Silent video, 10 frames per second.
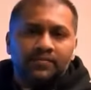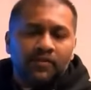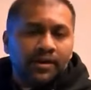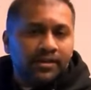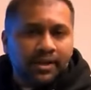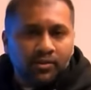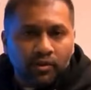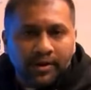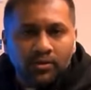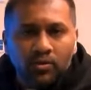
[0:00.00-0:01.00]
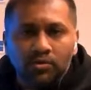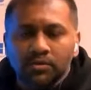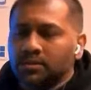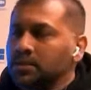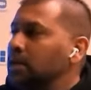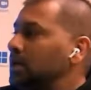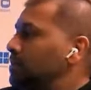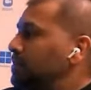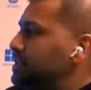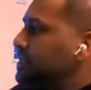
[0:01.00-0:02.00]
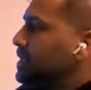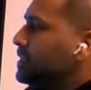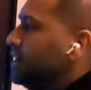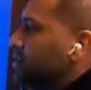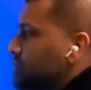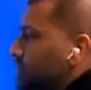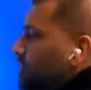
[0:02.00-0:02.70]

far as Android goes, basically there are certain